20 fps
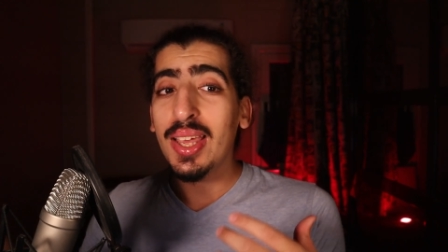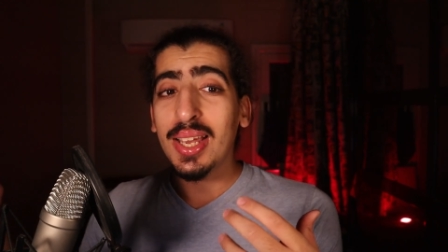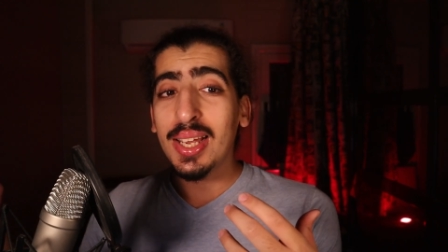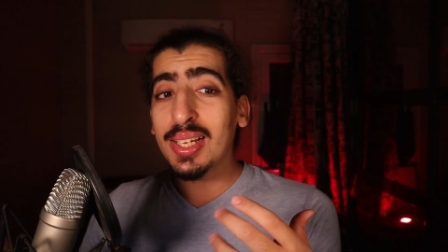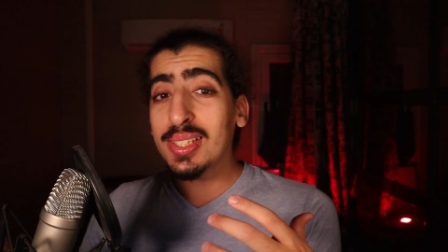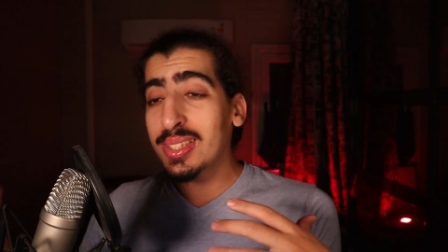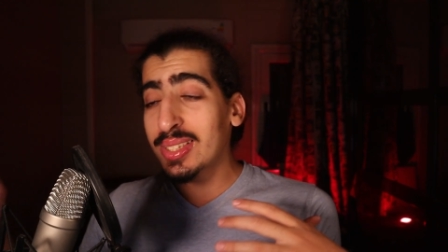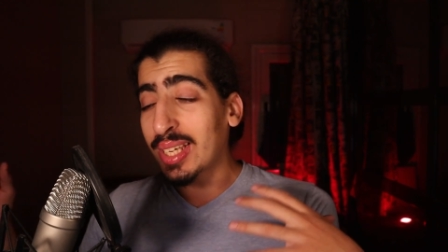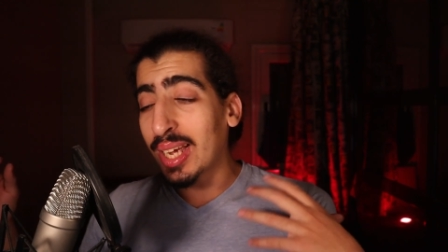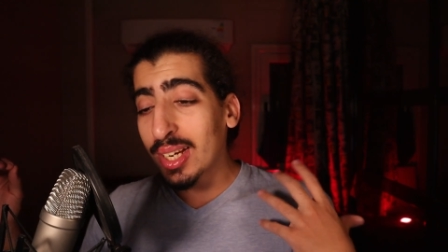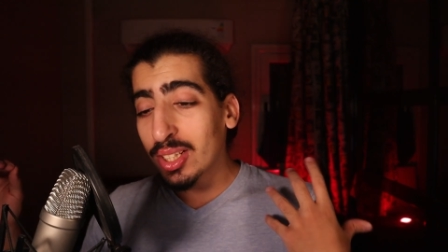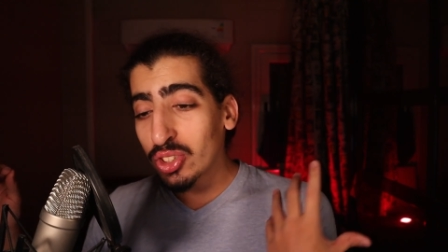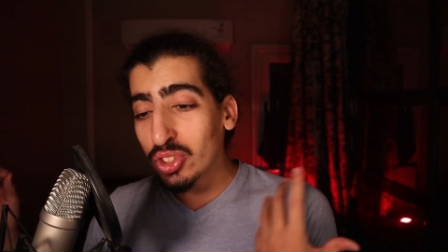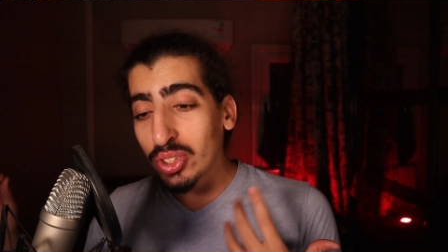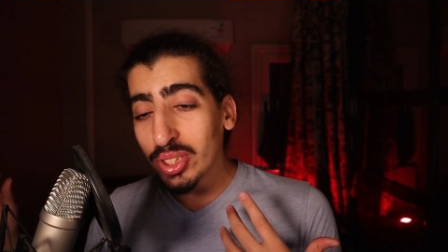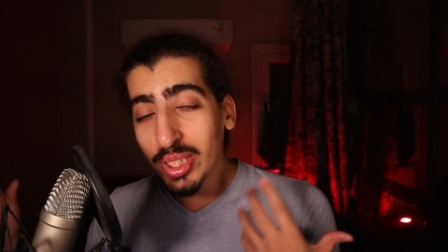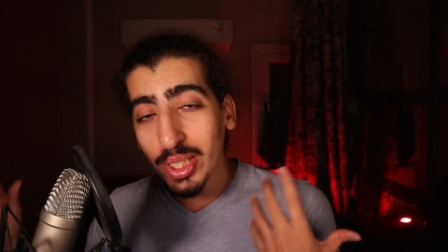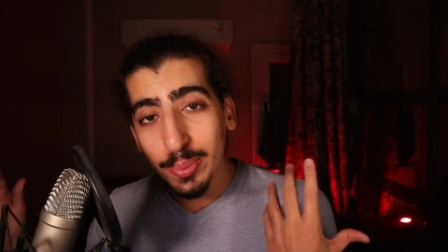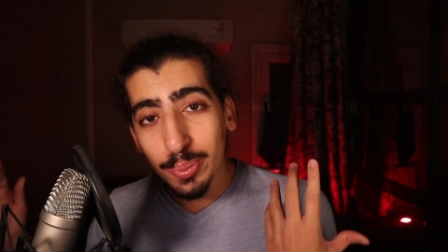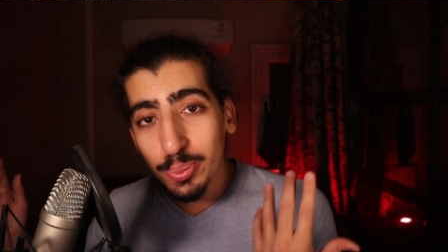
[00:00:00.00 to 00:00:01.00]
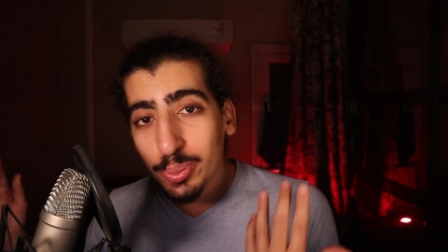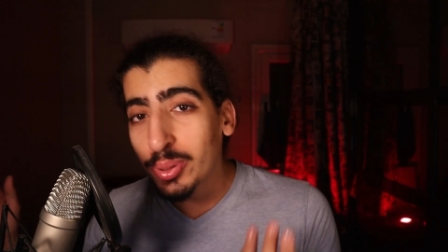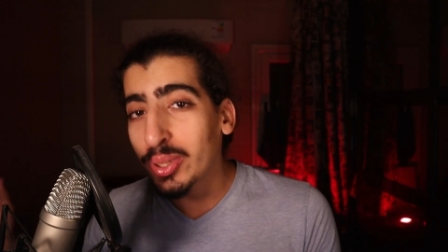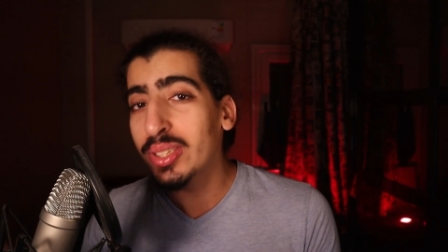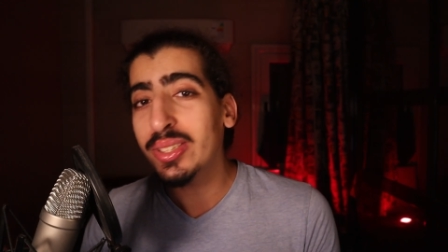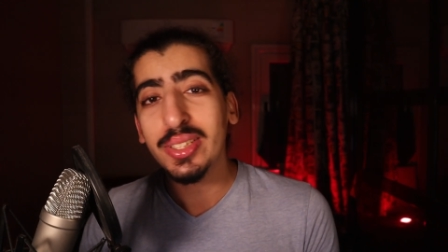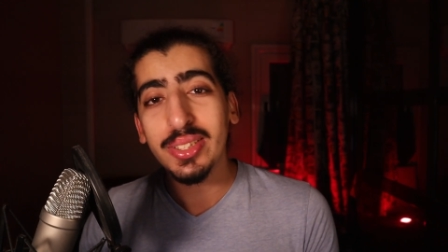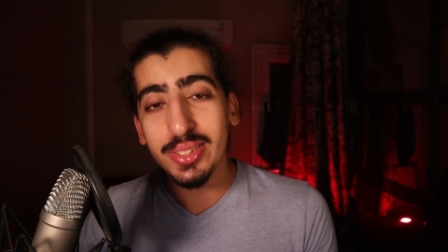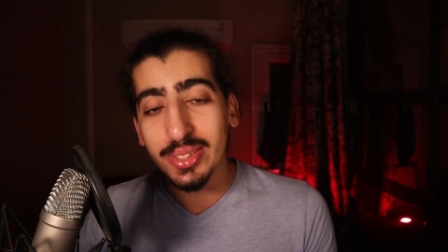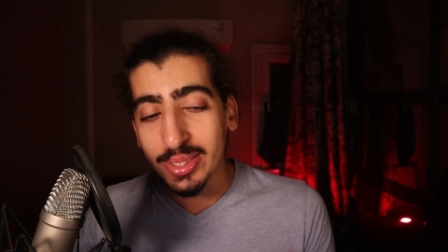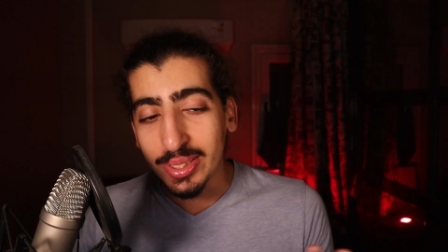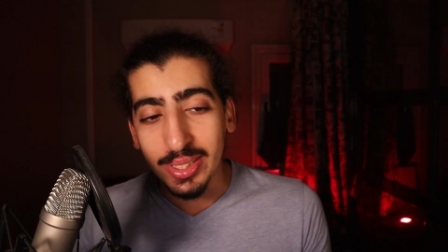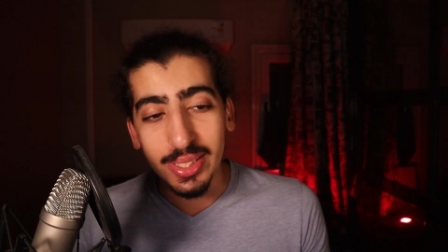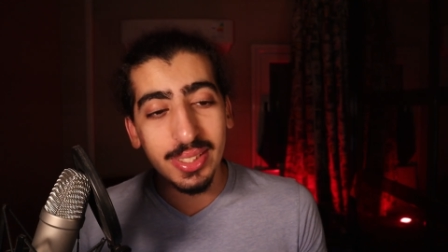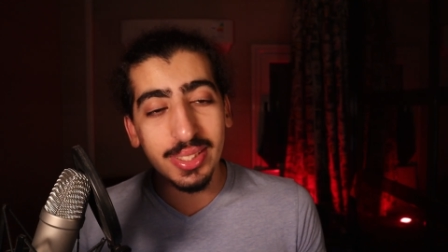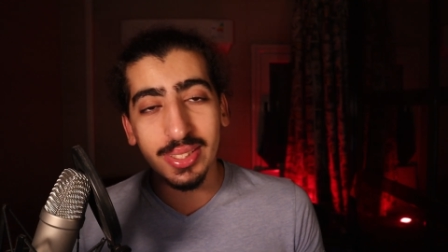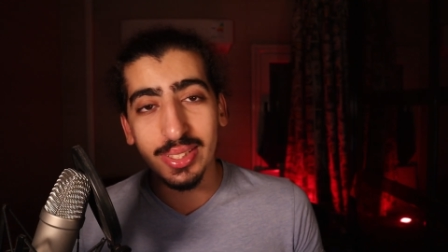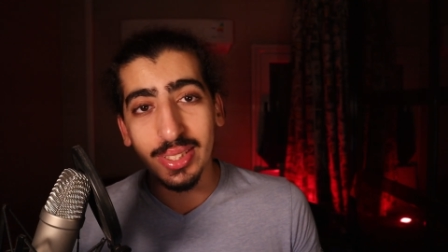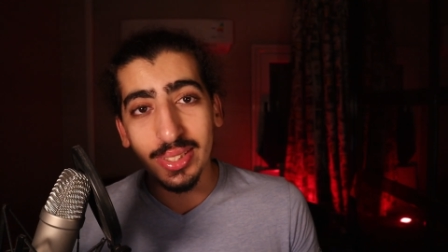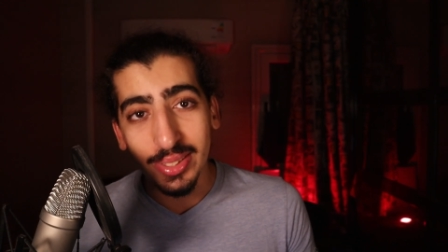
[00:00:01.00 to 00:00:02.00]
it's actually a pretty
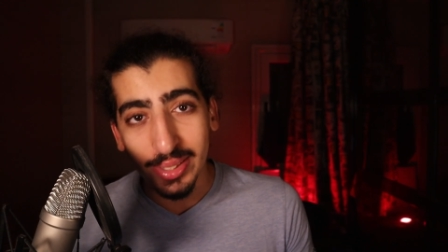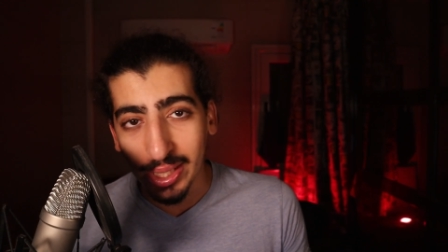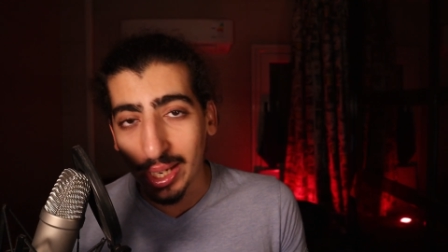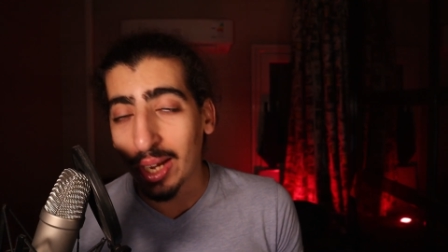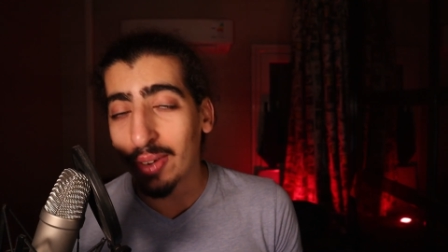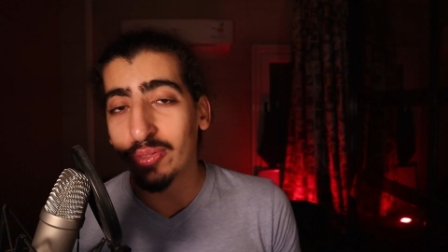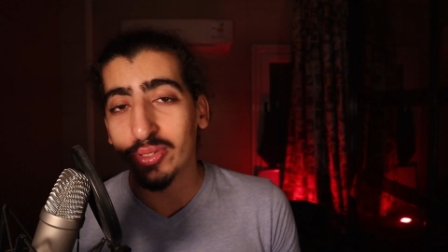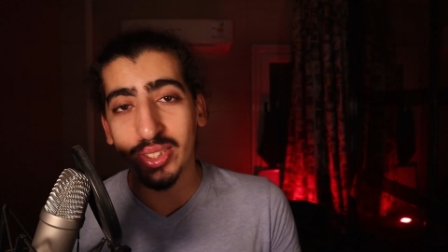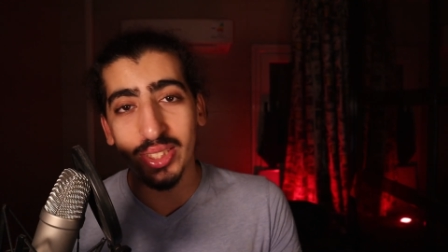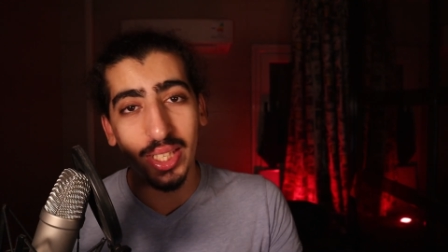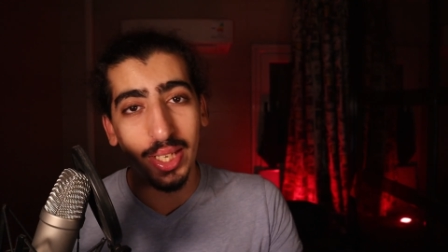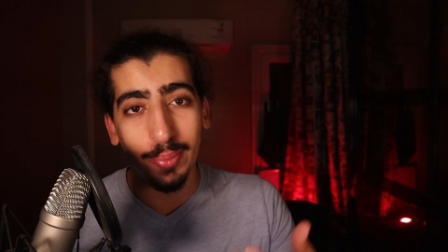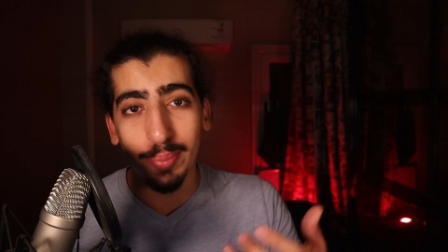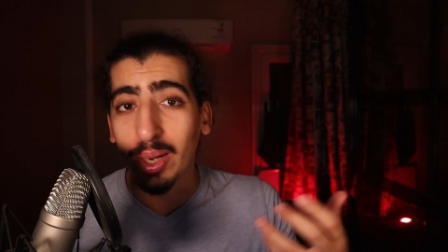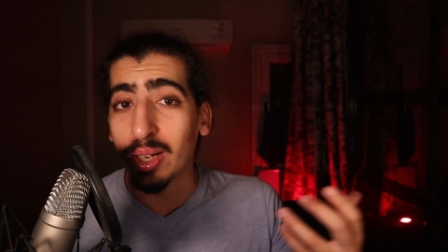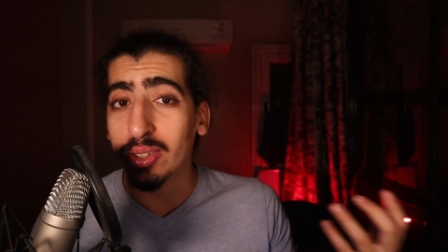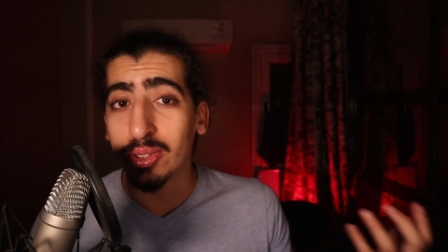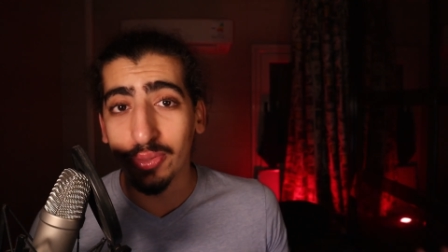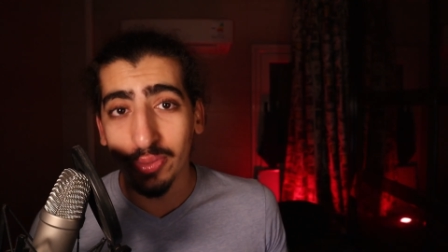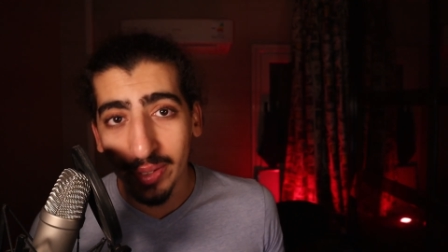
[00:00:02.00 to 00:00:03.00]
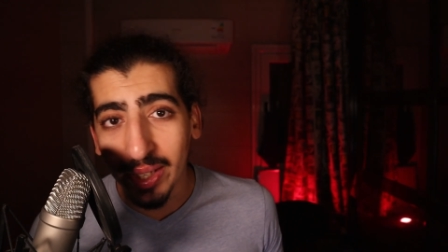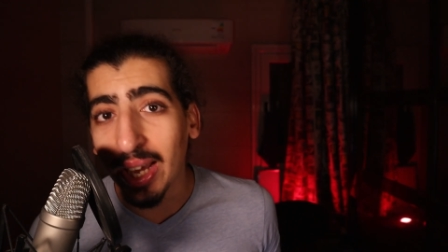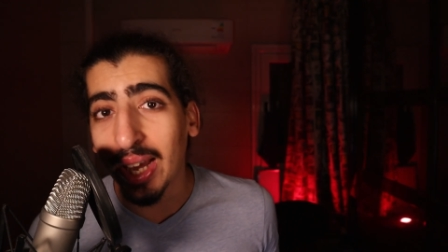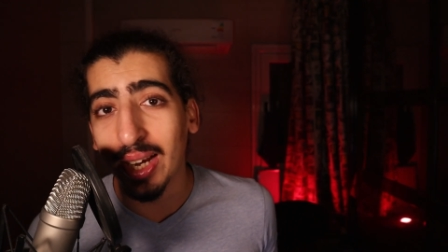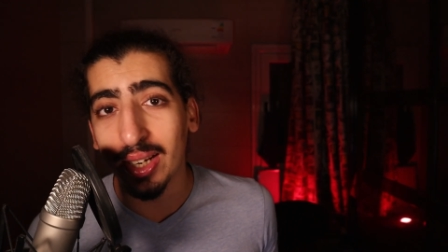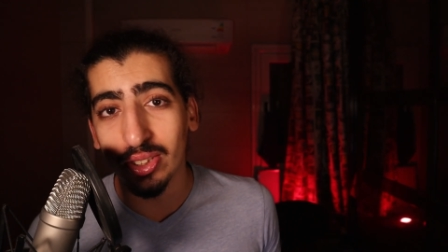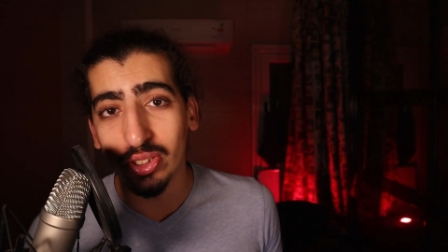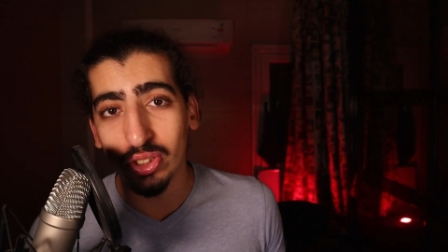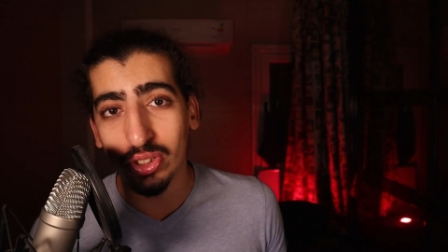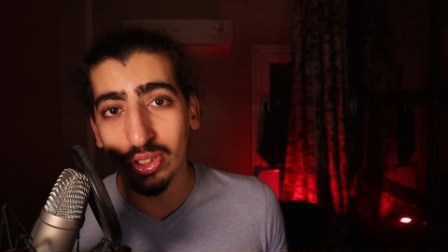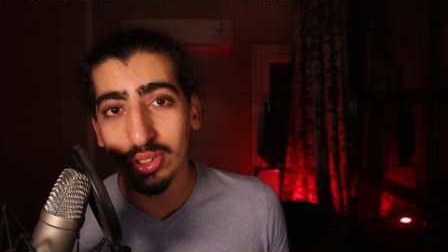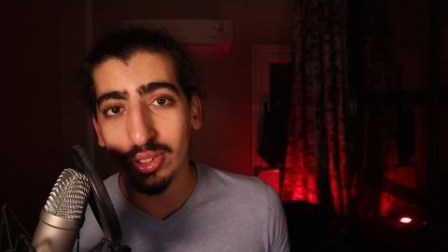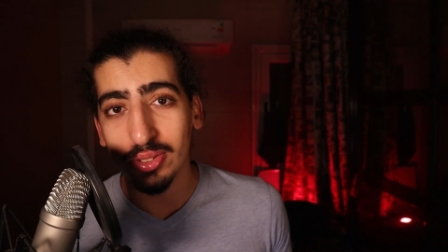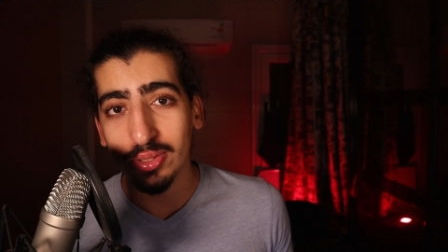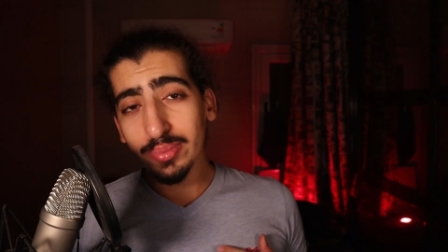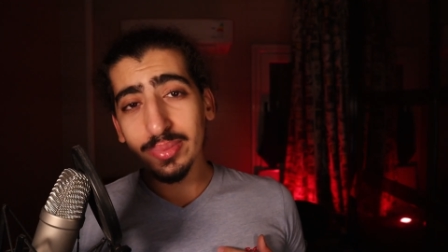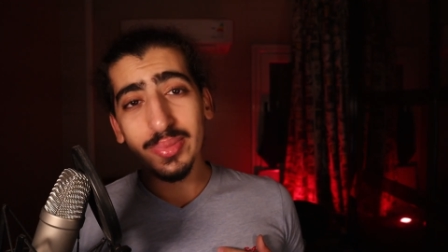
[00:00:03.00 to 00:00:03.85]
decent, hefty amount of cash.